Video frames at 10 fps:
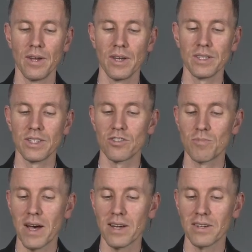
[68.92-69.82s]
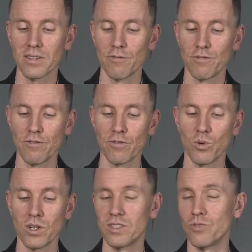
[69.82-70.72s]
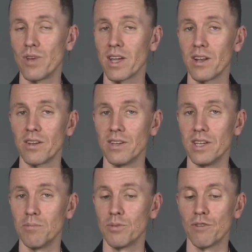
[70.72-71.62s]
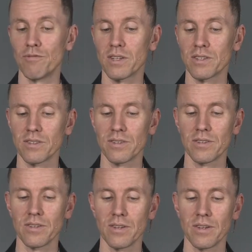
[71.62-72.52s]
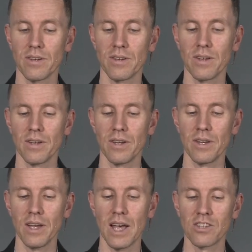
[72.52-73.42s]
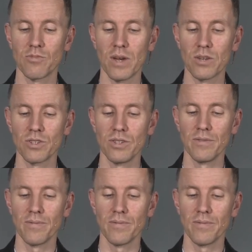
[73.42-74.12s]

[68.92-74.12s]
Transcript: Yitzmach, the 5th word, is a regular imperfect, had sprouted.